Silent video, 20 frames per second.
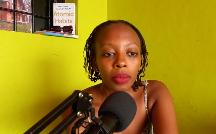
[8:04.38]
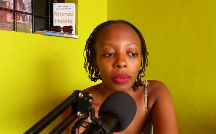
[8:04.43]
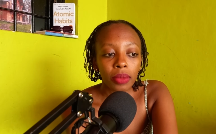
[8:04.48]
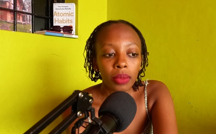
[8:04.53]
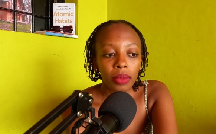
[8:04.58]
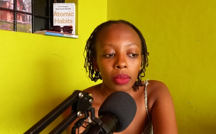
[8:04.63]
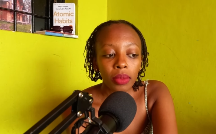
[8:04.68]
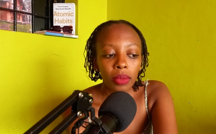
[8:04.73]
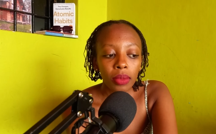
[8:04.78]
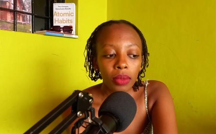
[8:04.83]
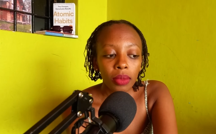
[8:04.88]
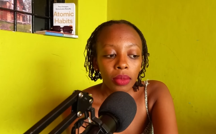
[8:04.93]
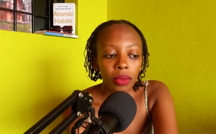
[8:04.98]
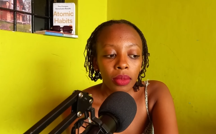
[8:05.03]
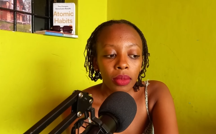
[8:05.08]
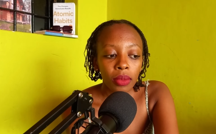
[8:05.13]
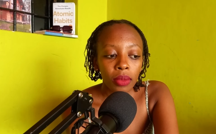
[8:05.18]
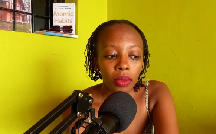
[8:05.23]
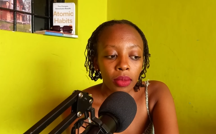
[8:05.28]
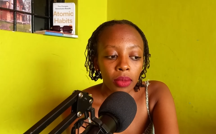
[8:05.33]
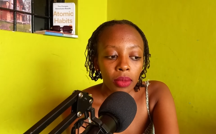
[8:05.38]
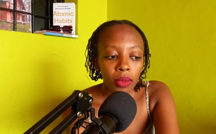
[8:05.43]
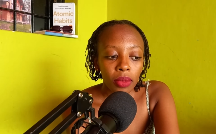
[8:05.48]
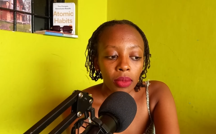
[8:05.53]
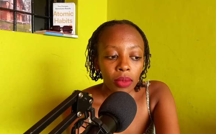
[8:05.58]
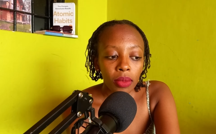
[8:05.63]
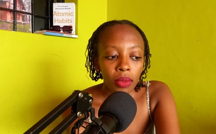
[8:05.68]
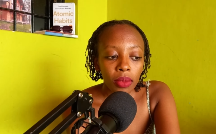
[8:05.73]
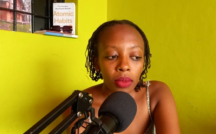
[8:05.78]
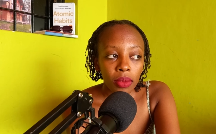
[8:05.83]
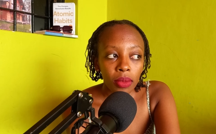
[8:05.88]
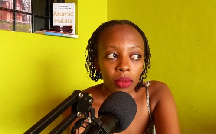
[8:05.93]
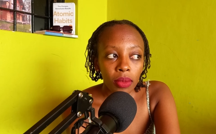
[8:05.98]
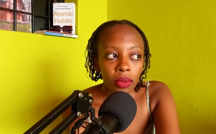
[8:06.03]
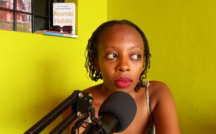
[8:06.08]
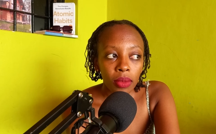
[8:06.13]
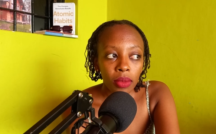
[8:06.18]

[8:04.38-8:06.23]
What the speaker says: (no one is talking)